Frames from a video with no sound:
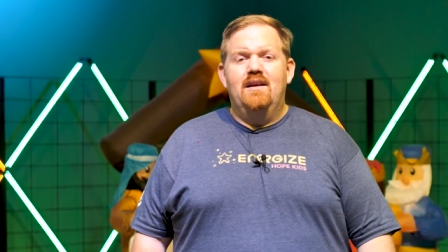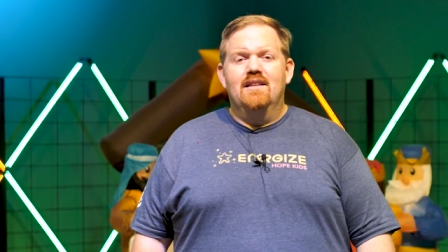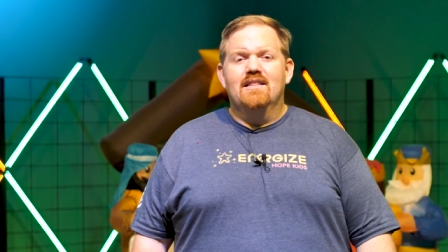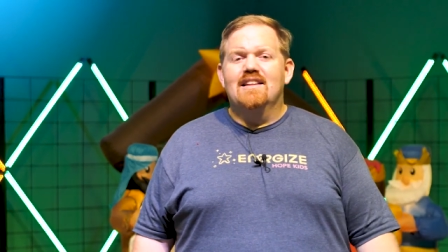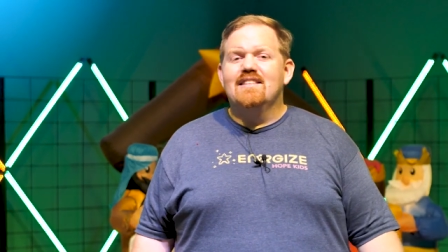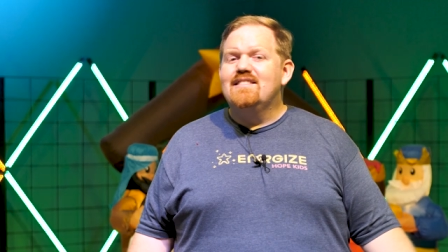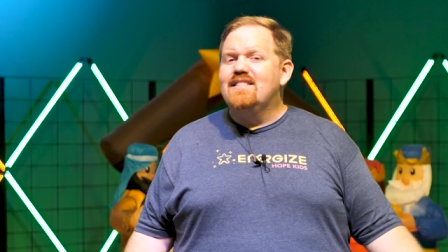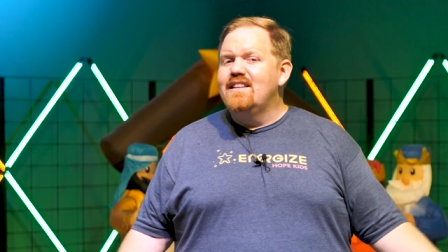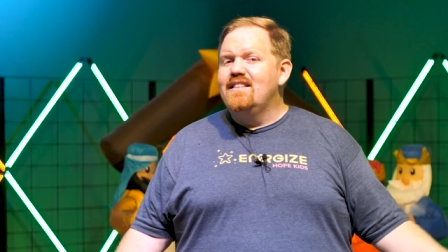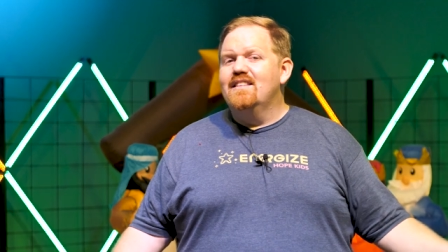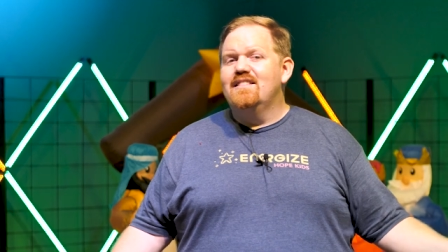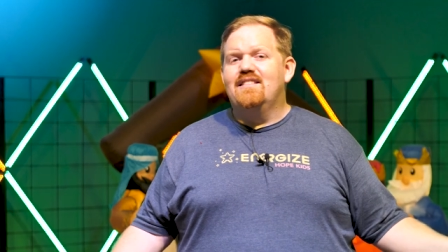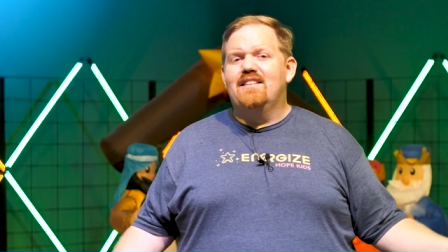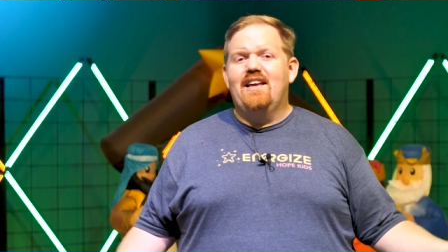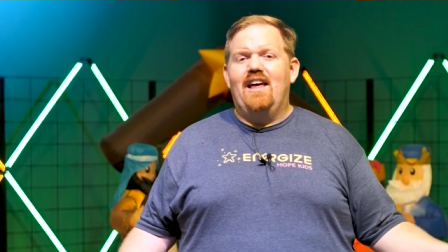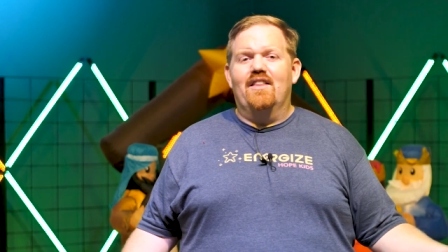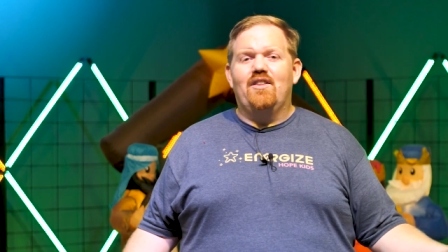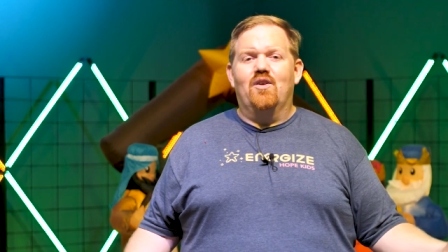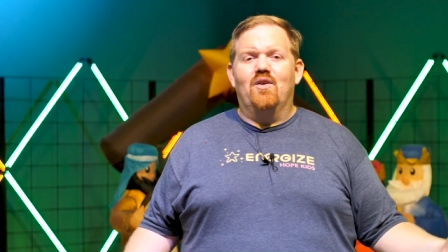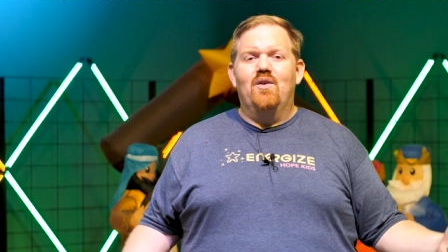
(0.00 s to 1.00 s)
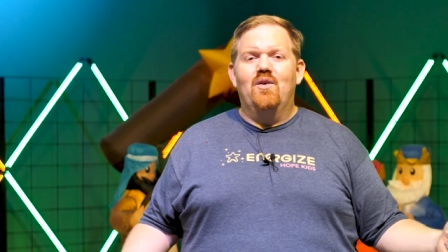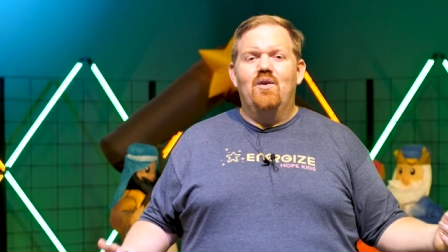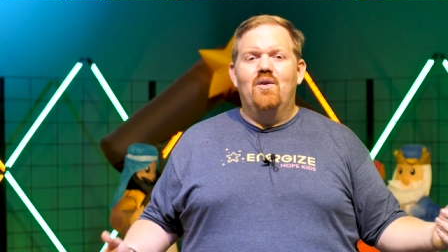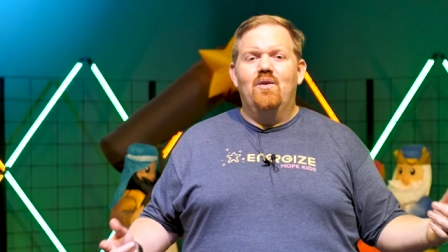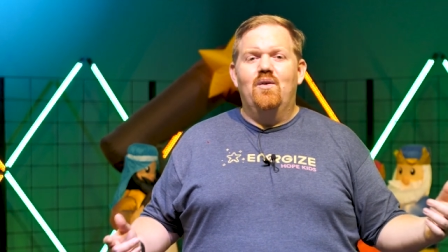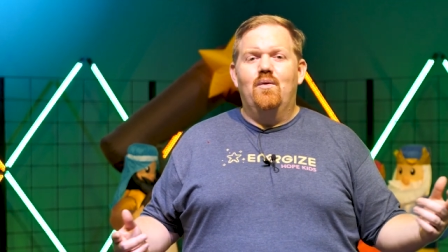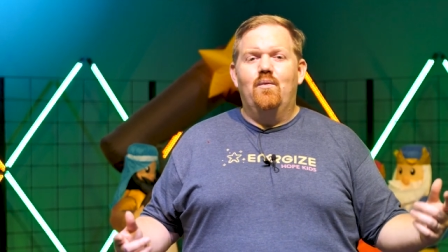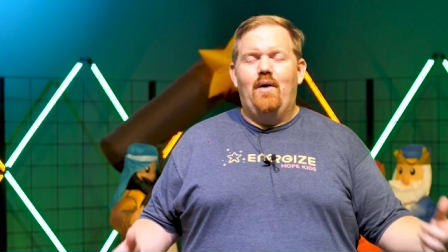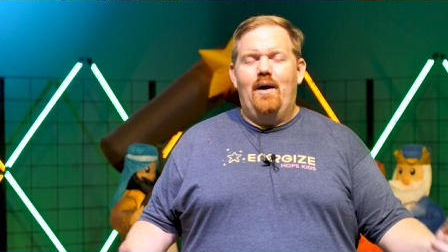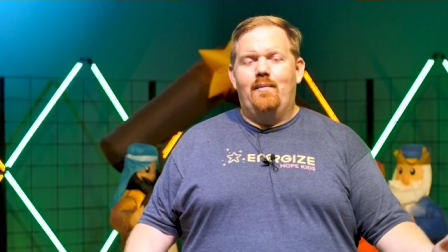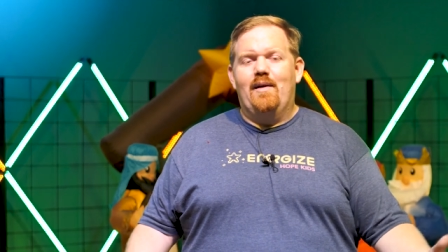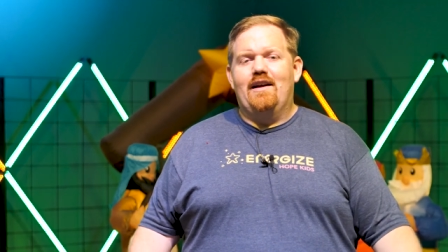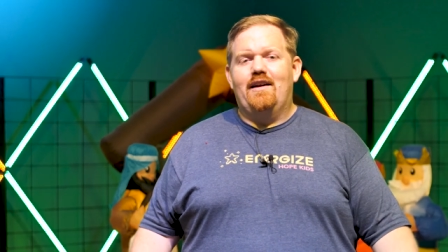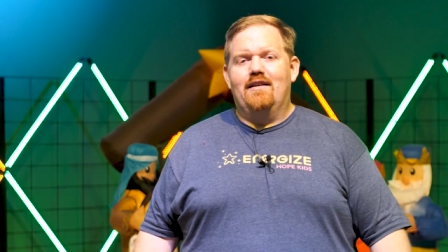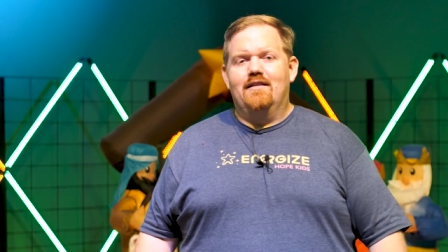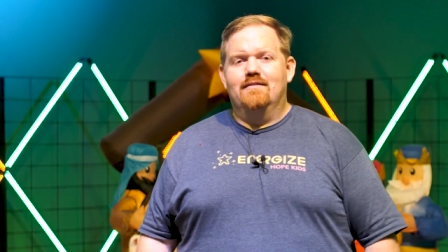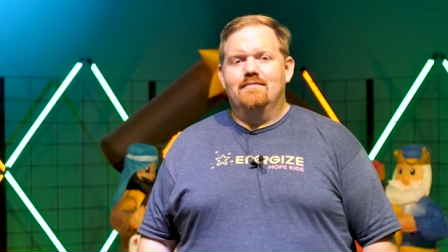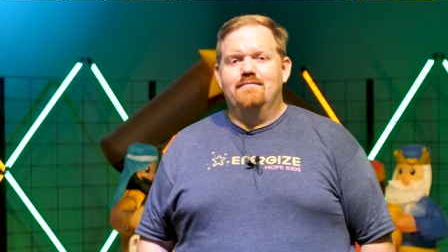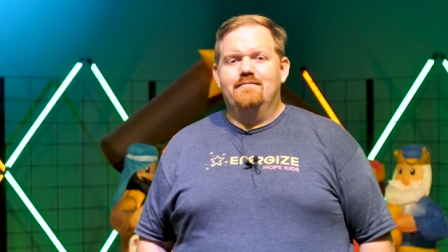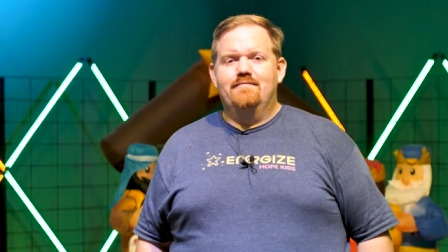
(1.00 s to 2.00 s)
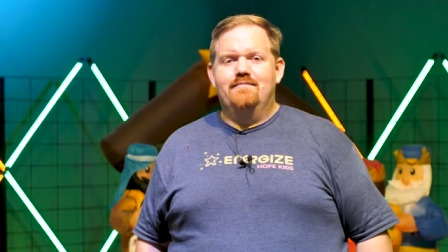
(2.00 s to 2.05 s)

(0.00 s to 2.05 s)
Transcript: Let's sing this together, Waymaker.